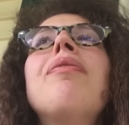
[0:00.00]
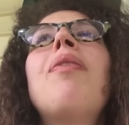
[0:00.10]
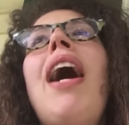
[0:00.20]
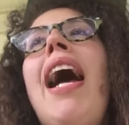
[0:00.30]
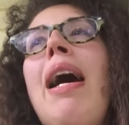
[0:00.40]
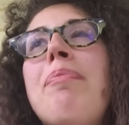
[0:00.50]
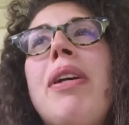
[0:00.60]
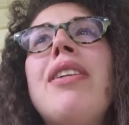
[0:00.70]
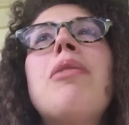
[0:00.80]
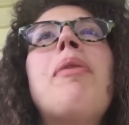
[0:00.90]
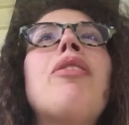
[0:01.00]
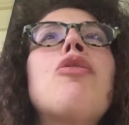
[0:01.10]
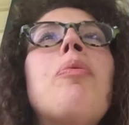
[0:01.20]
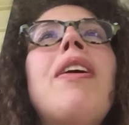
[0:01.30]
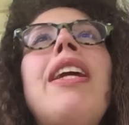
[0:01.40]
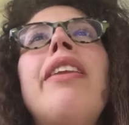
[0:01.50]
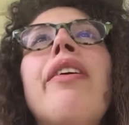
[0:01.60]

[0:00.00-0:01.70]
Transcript: what happened about 20,